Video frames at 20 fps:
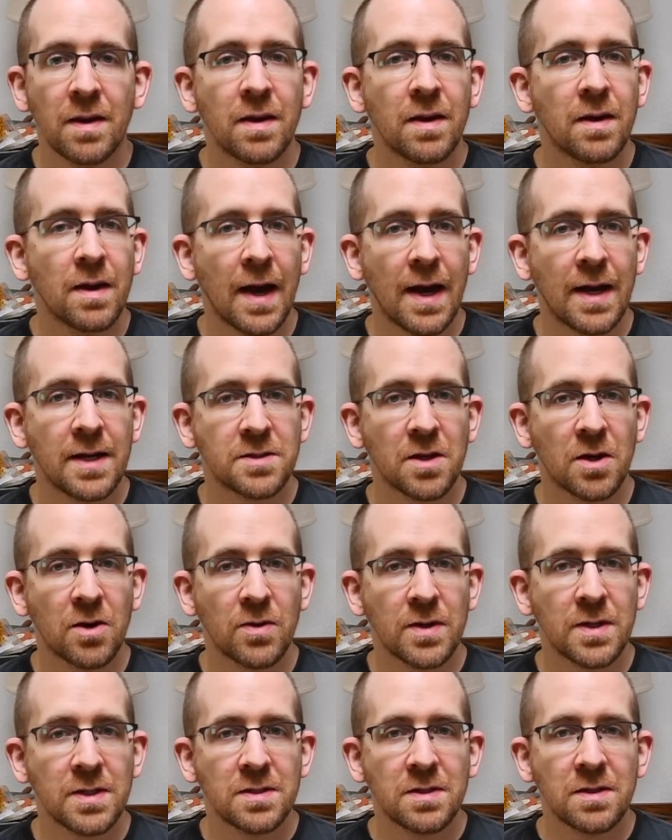As
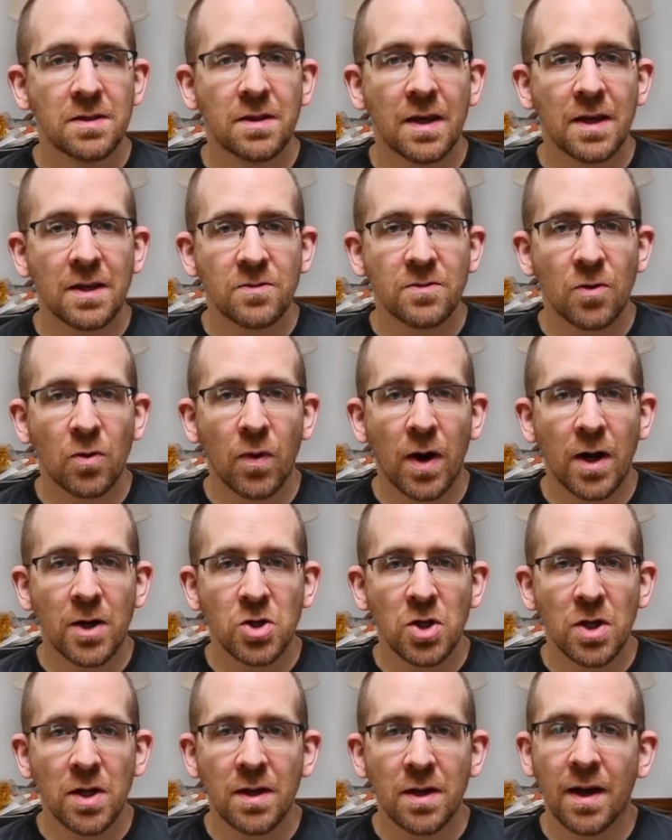always, thanks for
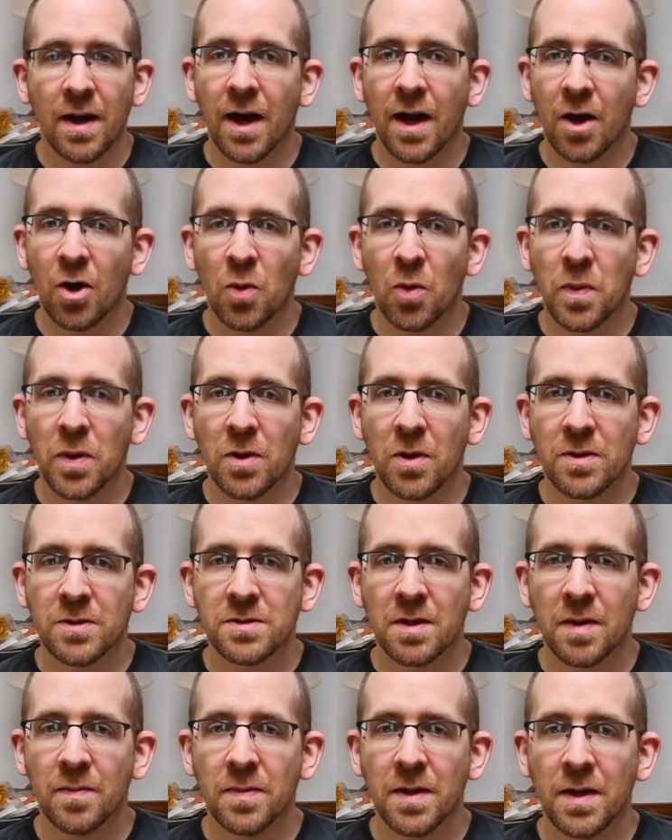watching. I hope you learned
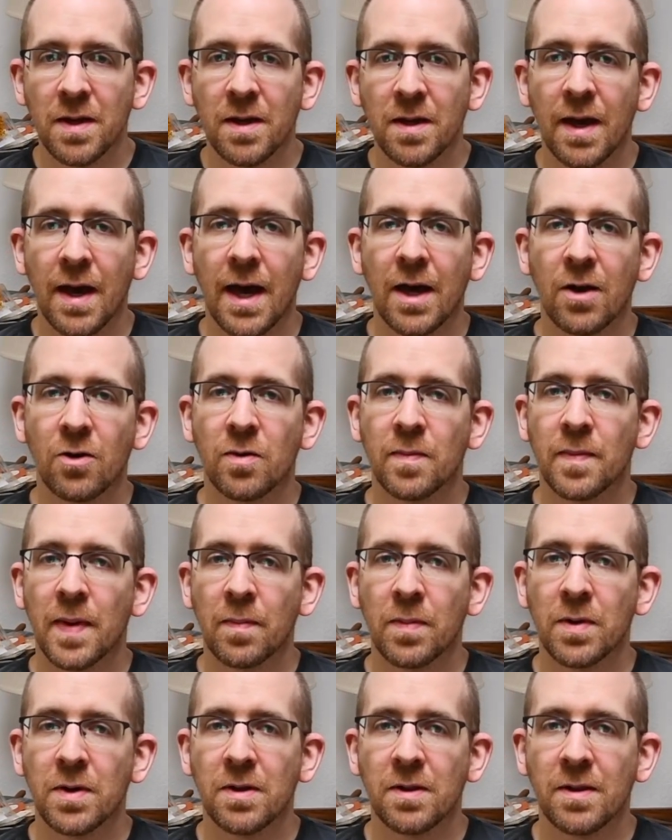something, and
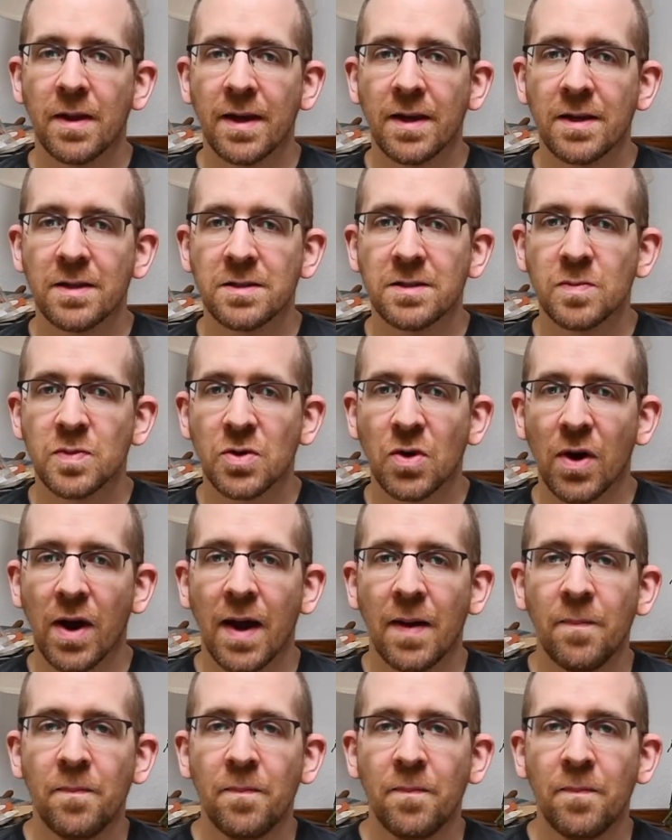remember to like and subscribe.